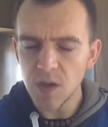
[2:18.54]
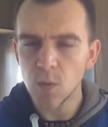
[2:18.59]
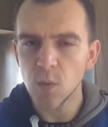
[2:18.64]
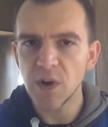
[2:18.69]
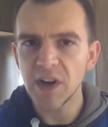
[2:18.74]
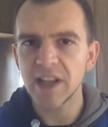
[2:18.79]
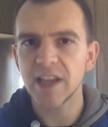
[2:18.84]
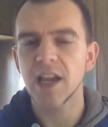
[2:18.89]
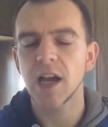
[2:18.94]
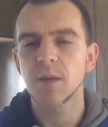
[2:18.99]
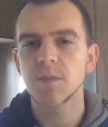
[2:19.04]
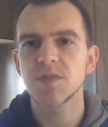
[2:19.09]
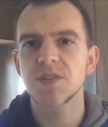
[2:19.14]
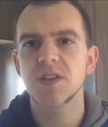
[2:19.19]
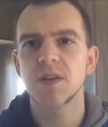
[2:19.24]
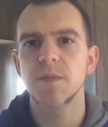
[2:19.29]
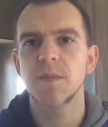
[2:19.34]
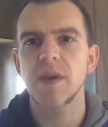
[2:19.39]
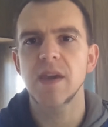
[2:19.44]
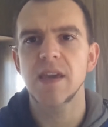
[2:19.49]
when it comes
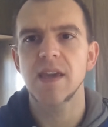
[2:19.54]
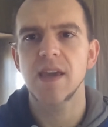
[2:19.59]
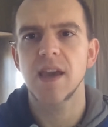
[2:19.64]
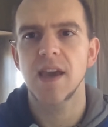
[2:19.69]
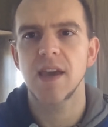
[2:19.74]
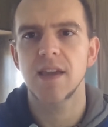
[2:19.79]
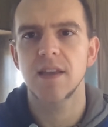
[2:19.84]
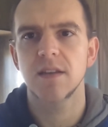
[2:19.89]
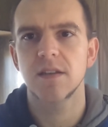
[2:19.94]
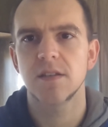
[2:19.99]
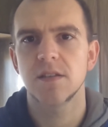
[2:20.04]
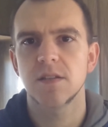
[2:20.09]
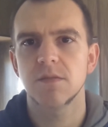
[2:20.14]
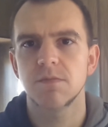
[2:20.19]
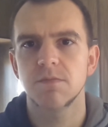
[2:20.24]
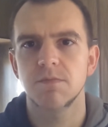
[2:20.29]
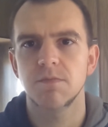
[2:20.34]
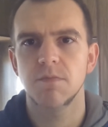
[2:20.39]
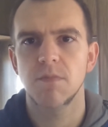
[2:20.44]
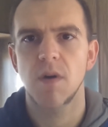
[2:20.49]
to me and
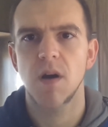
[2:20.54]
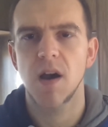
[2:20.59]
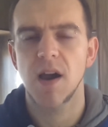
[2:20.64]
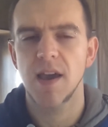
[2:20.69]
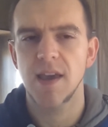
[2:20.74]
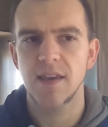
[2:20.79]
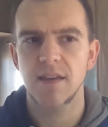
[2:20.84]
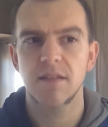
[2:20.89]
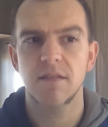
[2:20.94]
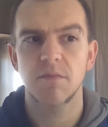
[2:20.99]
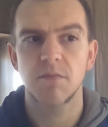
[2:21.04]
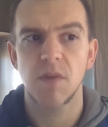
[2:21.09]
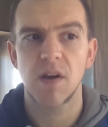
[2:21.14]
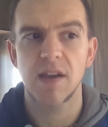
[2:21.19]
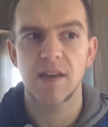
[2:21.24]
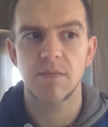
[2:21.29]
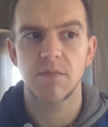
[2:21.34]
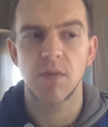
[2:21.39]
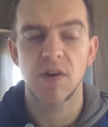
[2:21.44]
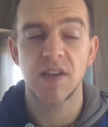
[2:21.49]
my
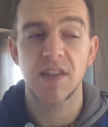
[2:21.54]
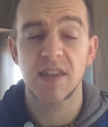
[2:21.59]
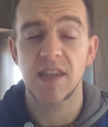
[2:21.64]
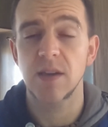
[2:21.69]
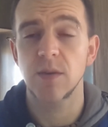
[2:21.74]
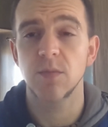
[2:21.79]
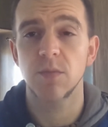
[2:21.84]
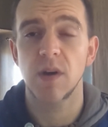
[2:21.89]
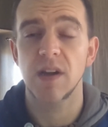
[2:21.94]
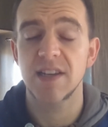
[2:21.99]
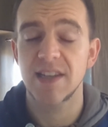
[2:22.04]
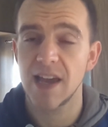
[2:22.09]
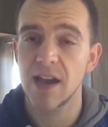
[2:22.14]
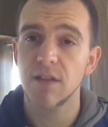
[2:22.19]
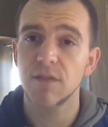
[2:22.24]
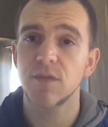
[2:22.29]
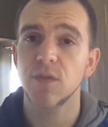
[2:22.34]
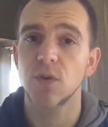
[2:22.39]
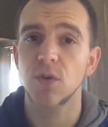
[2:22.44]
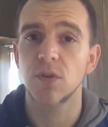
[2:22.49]

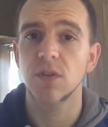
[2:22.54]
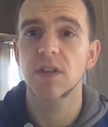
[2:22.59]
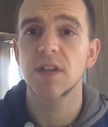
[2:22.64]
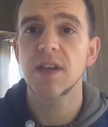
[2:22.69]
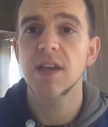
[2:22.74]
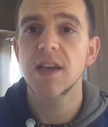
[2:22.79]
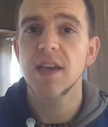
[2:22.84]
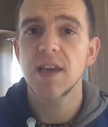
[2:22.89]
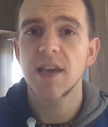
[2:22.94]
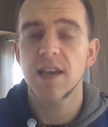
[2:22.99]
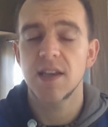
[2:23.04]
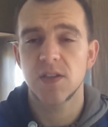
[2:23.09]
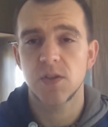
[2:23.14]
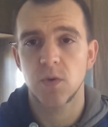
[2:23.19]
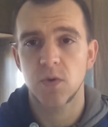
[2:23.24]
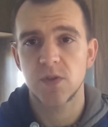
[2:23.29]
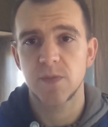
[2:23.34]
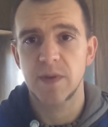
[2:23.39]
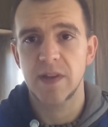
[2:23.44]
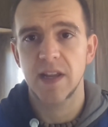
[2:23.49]
downfall has
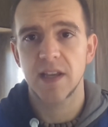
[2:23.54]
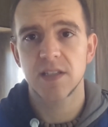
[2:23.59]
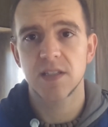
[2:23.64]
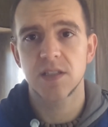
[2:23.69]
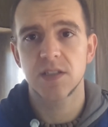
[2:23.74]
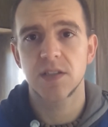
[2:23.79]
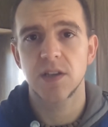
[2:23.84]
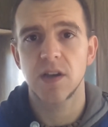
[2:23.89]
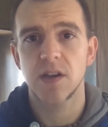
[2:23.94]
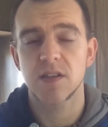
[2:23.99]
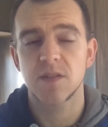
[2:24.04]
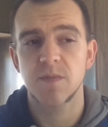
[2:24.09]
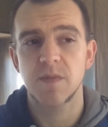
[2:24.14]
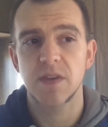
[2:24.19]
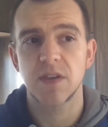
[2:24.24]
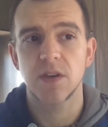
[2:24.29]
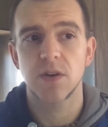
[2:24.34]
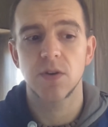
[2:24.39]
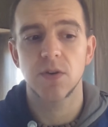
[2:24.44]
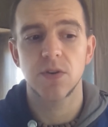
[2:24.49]
always been exercise,
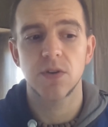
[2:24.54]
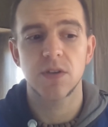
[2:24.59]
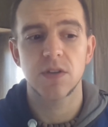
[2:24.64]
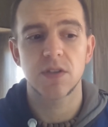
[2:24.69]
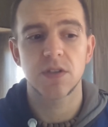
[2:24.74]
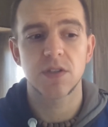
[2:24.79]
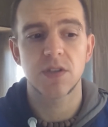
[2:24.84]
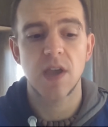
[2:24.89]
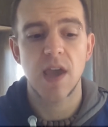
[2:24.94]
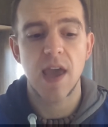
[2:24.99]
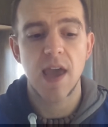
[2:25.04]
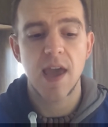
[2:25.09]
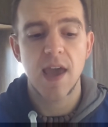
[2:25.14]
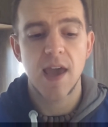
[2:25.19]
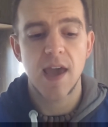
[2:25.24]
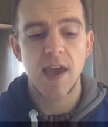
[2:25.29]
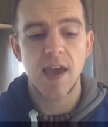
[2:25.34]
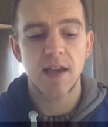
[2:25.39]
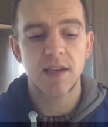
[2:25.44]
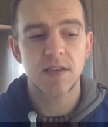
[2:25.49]
because
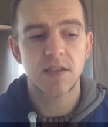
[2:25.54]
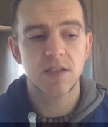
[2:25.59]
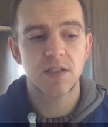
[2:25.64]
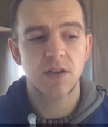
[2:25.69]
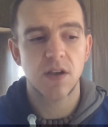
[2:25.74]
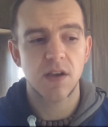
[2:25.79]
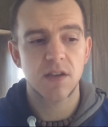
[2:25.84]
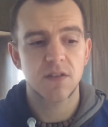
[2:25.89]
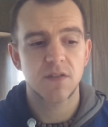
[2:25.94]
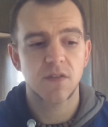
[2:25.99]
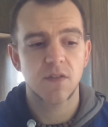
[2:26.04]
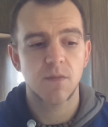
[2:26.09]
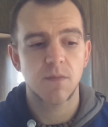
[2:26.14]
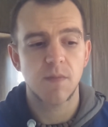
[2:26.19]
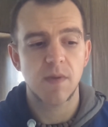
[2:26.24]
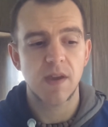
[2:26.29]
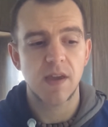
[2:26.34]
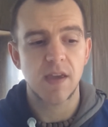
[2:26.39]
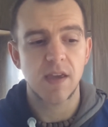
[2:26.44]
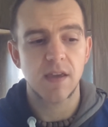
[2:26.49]
exercise for
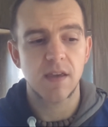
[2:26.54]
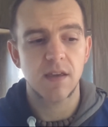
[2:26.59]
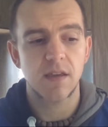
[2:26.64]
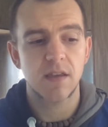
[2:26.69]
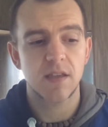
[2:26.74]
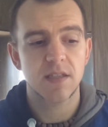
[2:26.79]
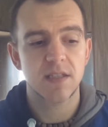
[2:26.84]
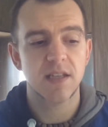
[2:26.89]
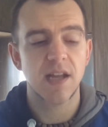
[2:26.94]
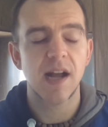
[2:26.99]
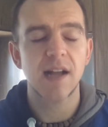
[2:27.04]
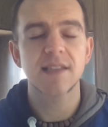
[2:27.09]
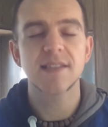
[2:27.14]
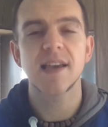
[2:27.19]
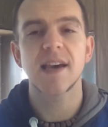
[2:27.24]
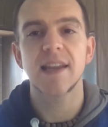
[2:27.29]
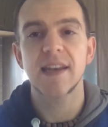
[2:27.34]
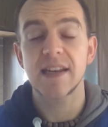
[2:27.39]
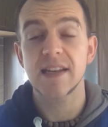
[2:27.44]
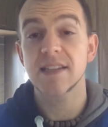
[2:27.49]
me starts
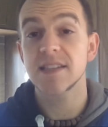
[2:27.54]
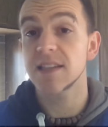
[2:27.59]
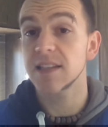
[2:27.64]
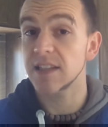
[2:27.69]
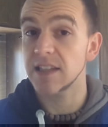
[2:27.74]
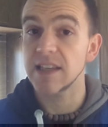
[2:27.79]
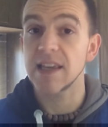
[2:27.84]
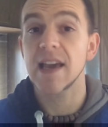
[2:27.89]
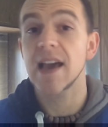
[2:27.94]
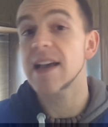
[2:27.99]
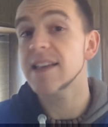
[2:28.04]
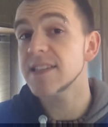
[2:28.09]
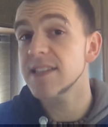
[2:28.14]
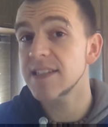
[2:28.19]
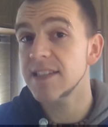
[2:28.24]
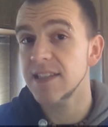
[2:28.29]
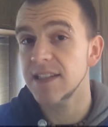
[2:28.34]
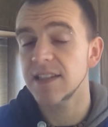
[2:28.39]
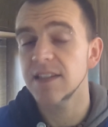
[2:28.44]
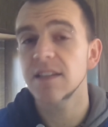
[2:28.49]
out innocently, as
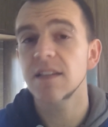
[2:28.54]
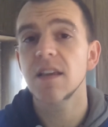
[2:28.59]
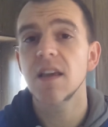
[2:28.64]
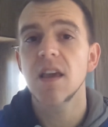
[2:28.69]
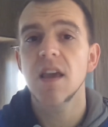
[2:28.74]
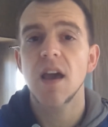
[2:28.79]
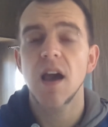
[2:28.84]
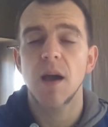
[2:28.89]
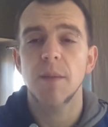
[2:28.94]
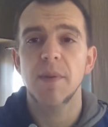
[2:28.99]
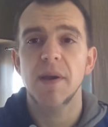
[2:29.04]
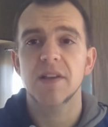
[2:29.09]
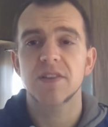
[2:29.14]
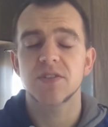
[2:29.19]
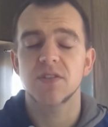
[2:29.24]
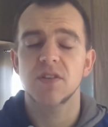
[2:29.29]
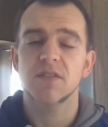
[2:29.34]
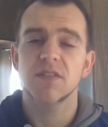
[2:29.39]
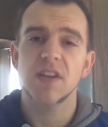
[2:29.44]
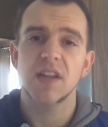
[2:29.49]
it did, about
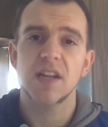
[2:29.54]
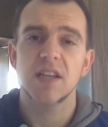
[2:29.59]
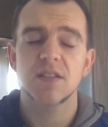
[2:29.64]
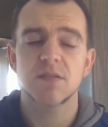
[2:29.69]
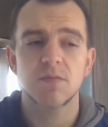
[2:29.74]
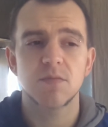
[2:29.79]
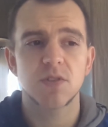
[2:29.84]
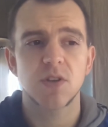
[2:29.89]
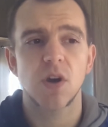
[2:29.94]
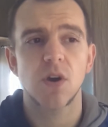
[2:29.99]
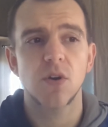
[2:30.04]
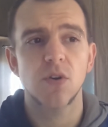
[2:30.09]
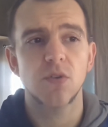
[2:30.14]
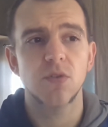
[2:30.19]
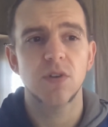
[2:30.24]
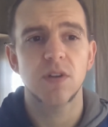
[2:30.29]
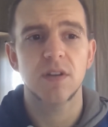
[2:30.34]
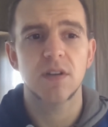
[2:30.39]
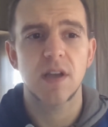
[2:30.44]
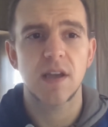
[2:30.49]
sort of getting some
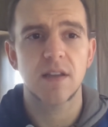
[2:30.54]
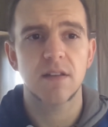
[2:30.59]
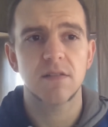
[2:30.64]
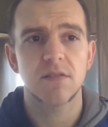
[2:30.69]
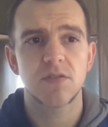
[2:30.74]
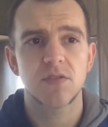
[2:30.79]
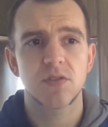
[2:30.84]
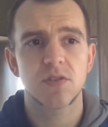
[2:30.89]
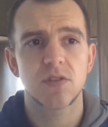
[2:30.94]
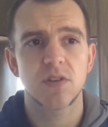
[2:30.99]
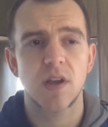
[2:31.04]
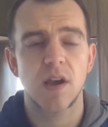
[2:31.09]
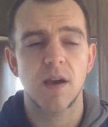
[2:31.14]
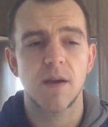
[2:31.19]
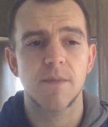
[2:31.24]
tone and just